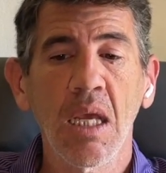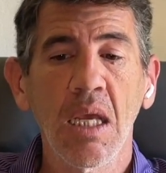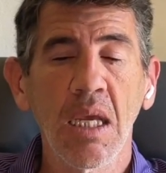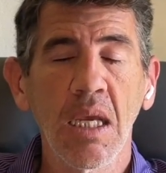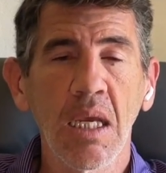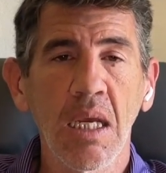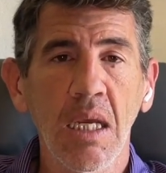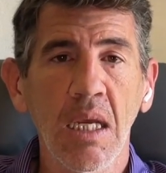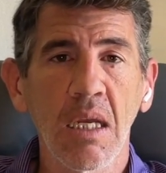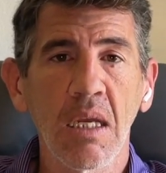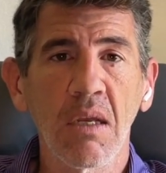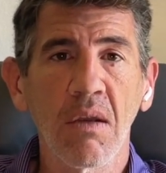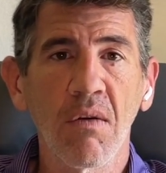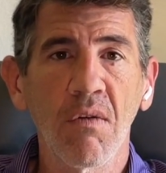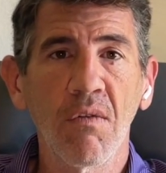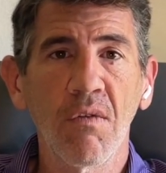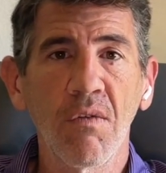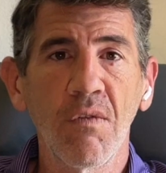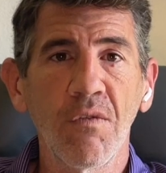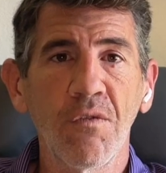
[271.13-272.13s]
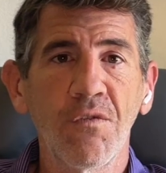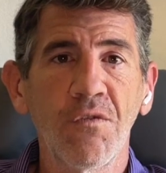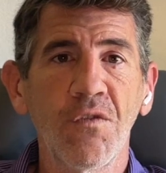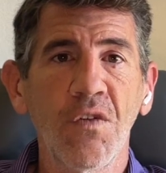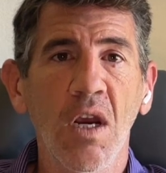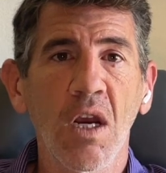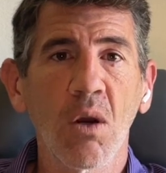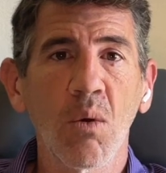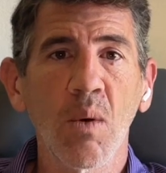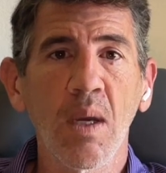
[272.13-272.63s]
In
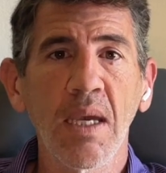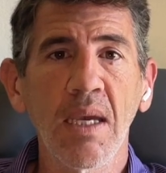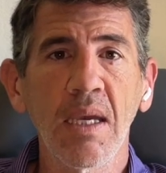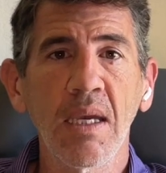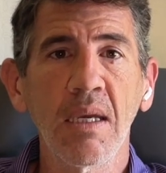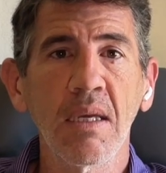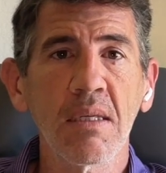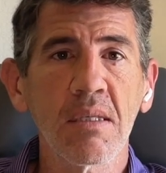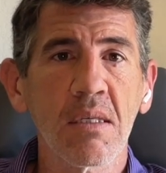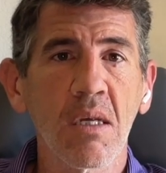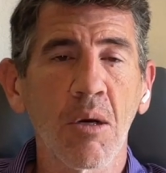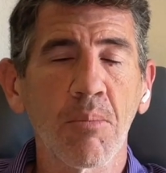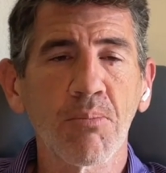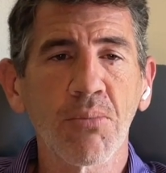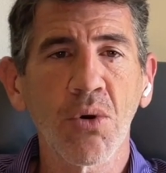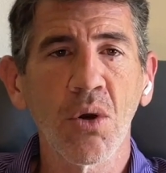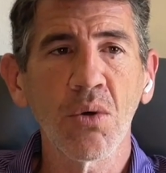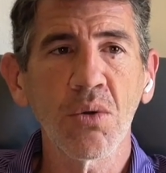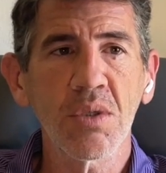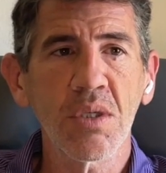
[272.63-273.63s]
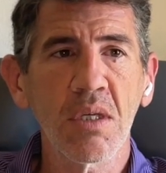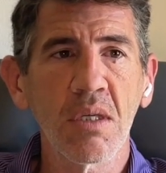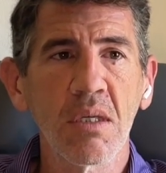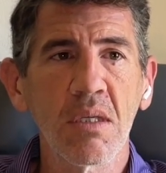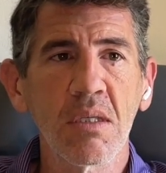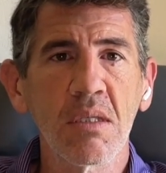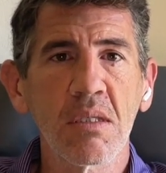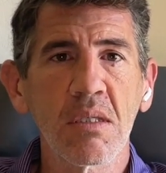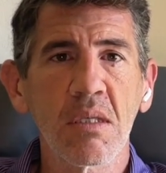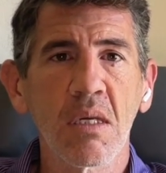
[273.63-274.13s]
fairways,
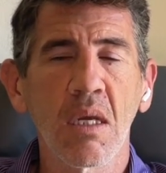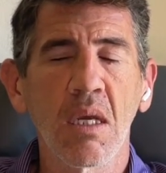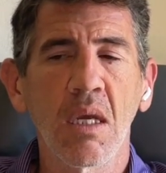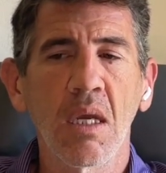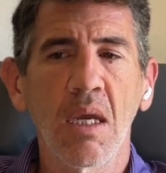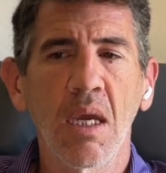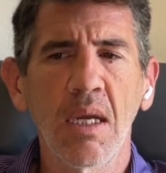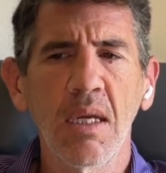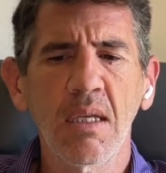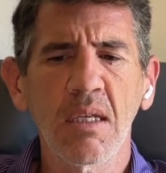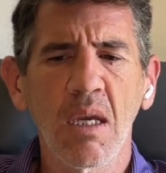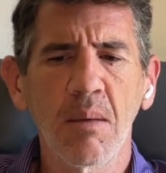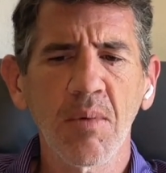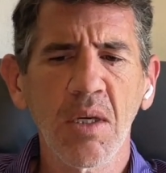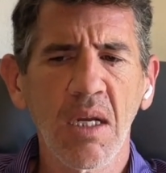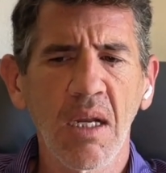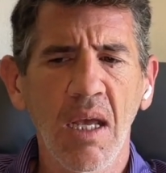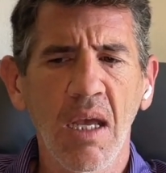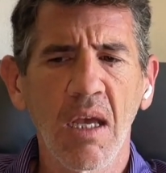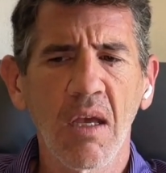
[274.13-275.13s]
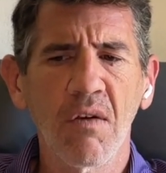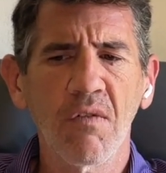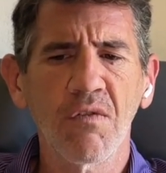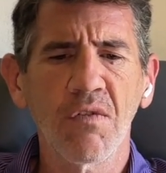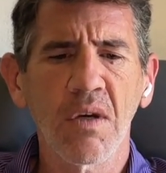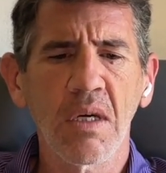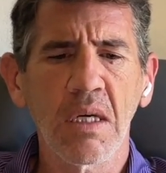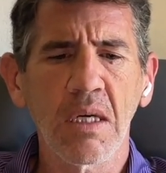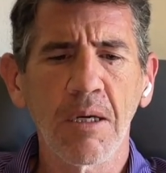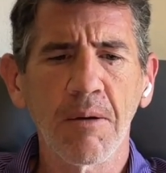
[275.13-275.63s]
approaches, anytime you're going to have
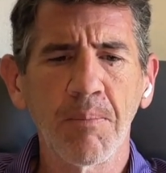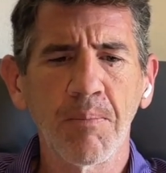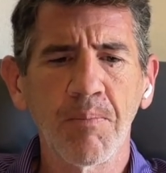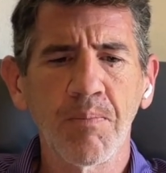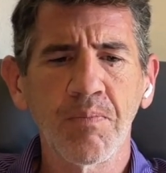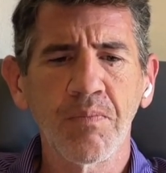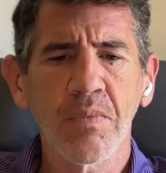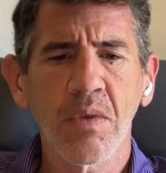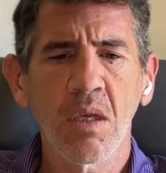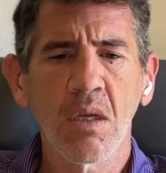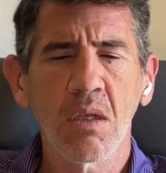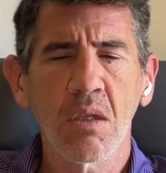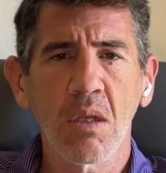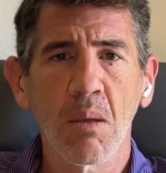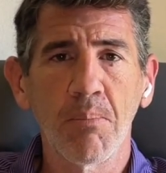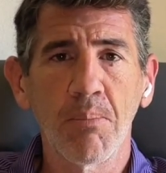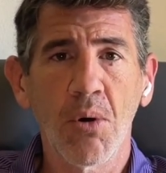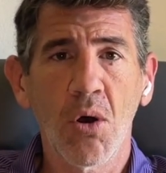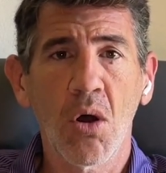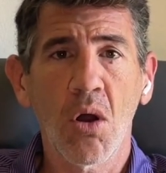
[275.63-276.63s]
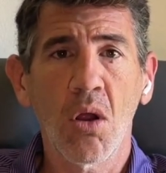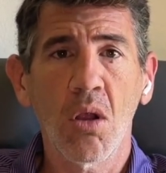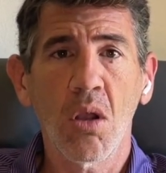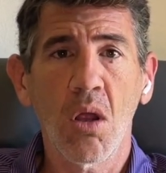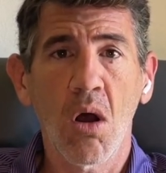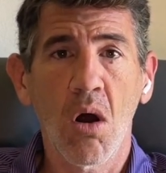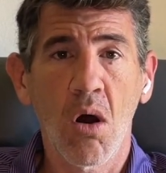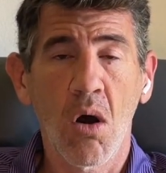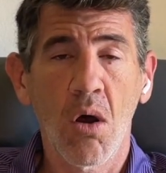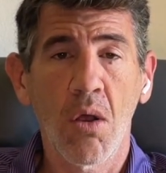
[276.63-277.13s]
the
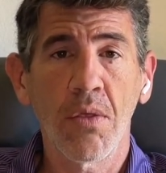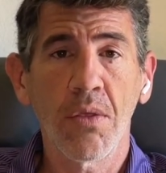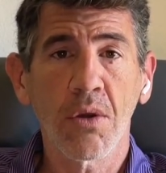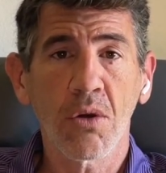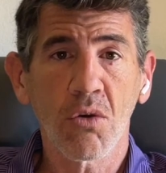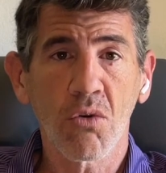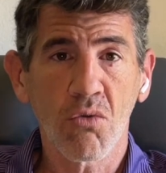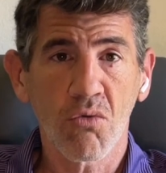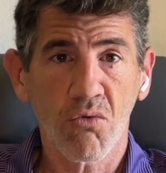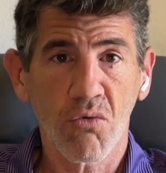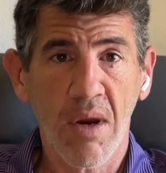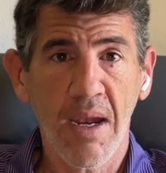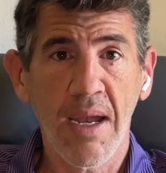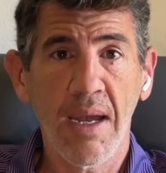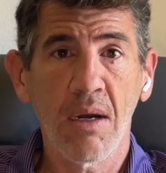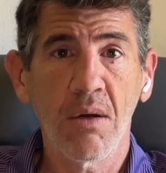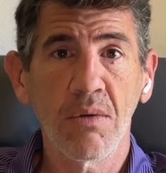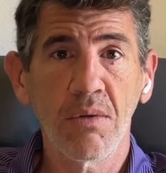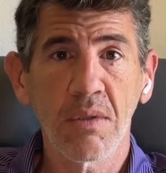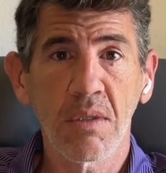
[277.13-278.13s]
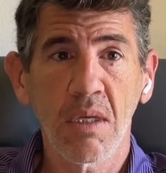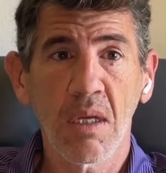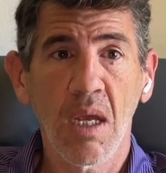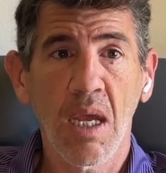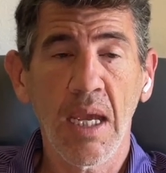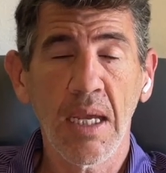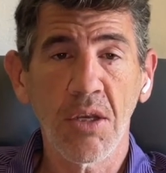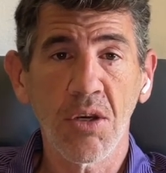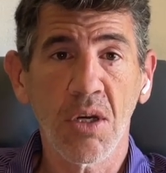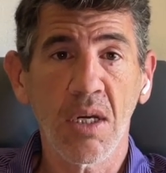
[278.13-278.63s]
ball on the ground
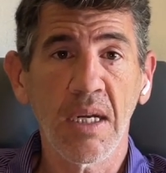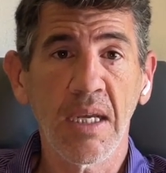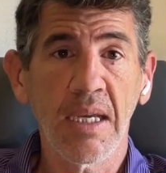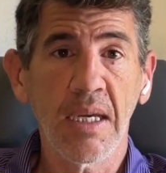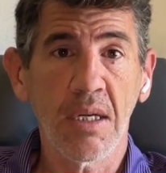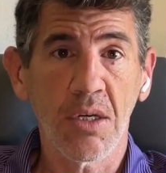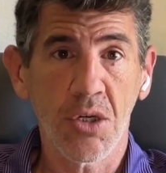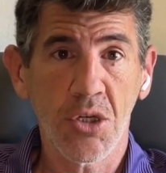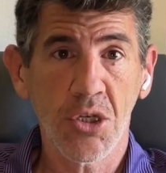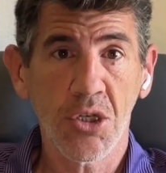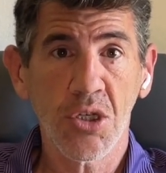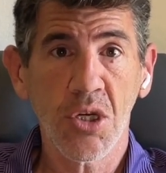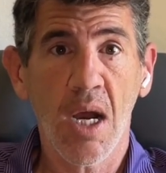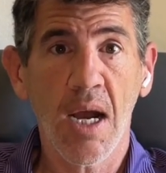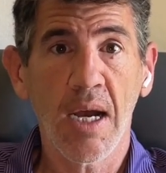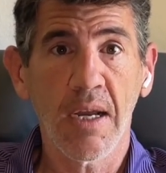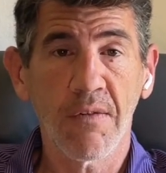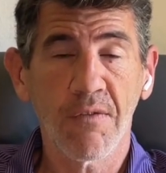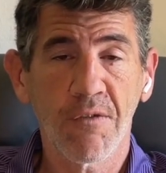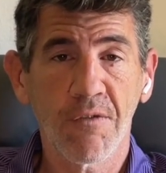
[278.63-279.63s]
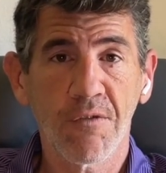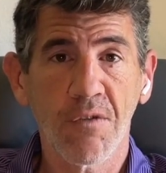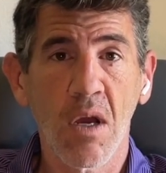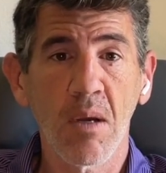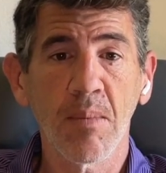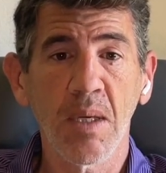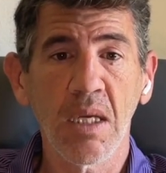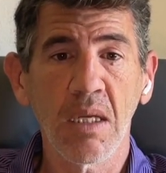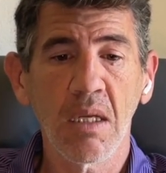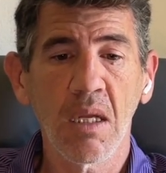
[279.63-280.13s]
and you're going to hit a shot
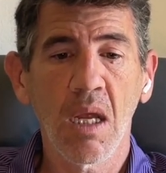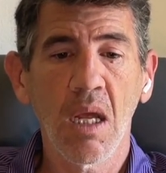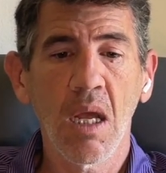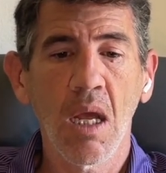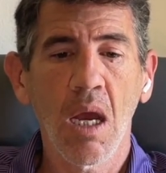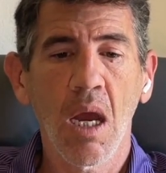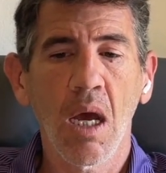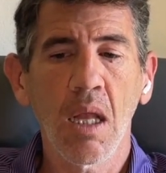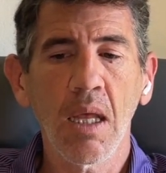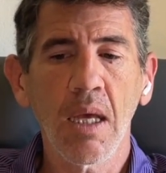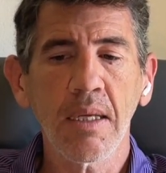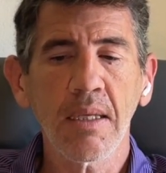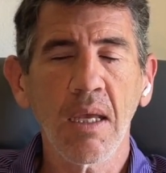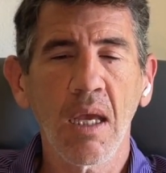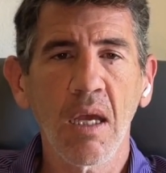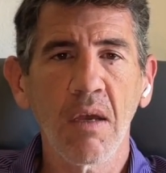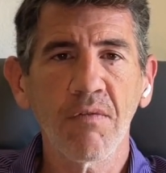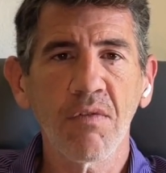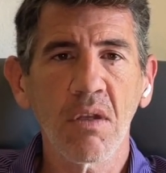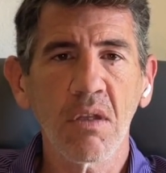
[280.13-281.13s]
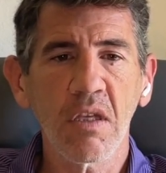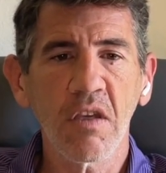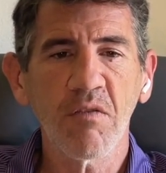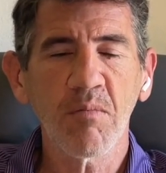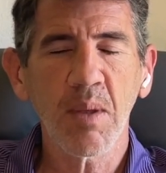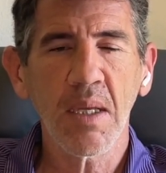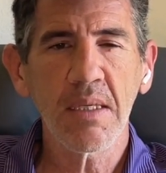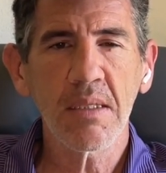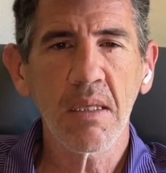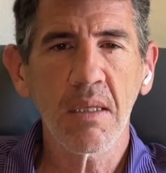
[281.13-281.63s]
from it, I like to have the leaf
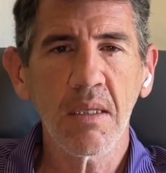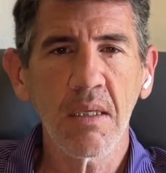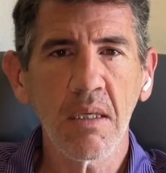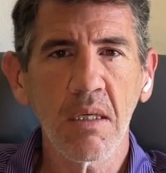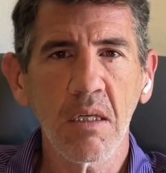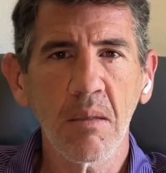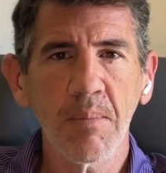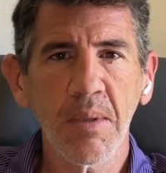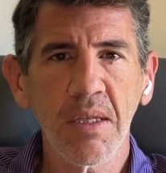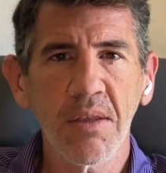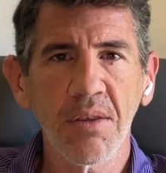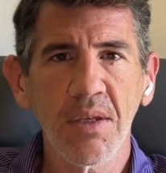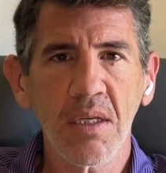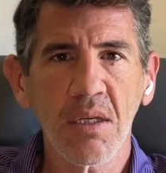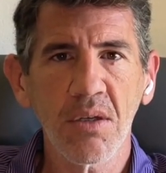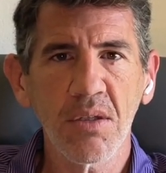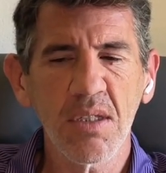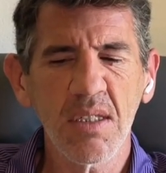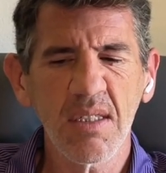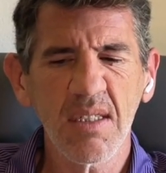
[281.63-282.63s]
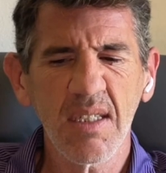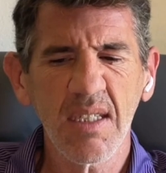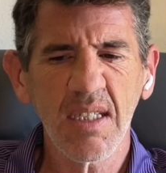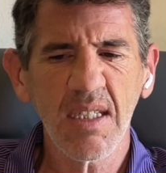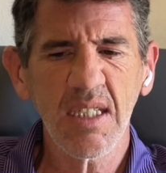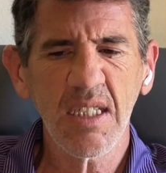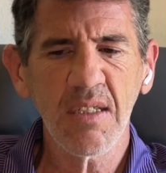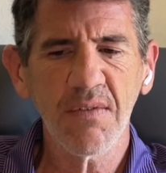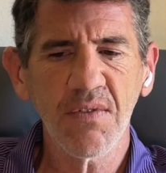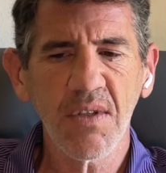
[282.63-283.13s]
blades a little bit thicker just to
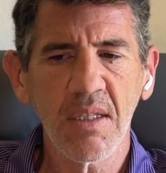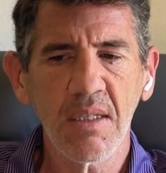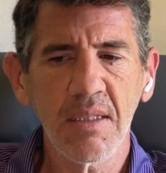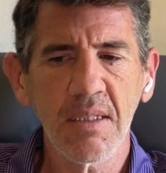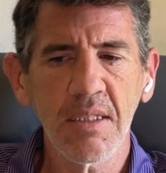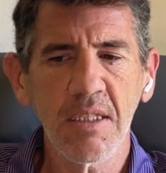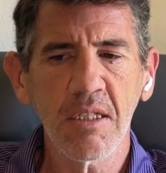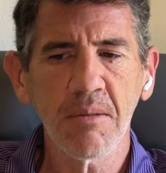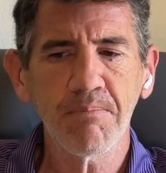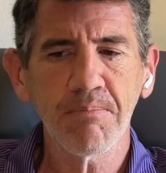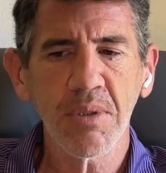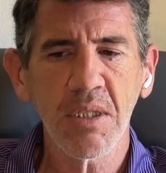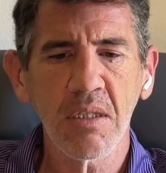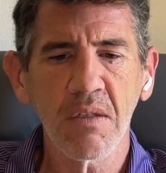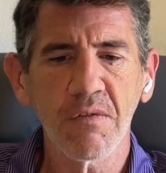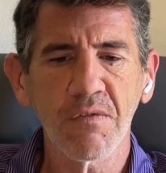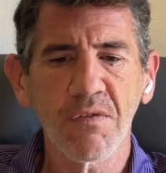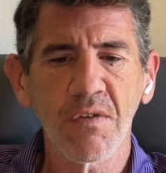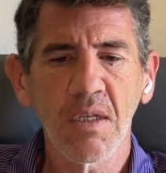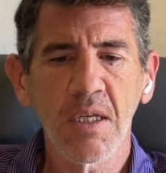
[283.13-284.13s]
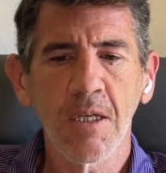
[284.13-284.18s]
give you a little bit of